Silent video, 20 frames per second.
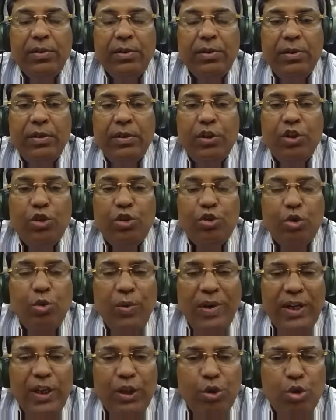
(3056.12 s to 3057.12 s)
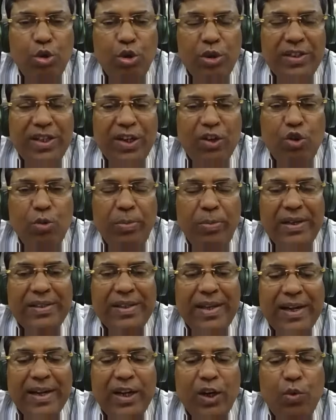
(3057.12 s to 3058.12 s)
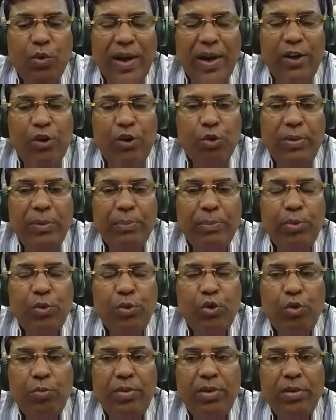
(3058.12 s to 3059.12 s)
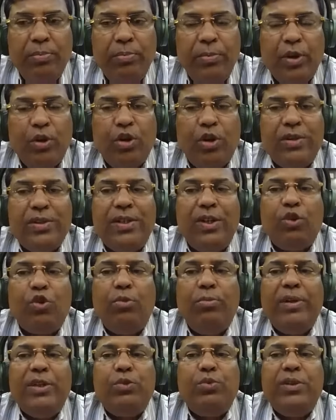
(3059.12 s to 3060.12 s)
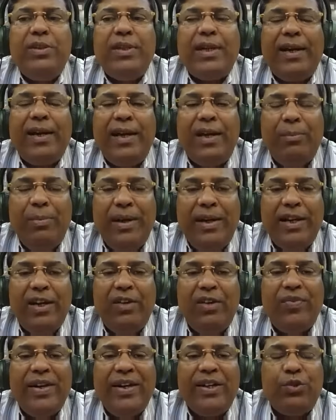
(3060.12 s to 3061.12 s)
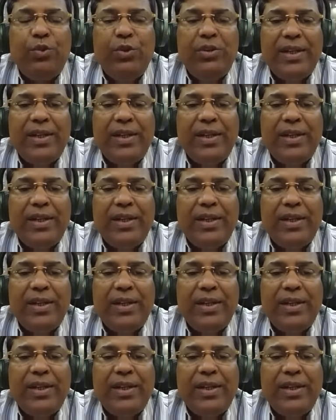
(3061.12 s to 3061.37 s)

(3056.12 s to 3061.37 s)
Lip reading: So only those documents are required to be proved, because documents which are admitted, facts which are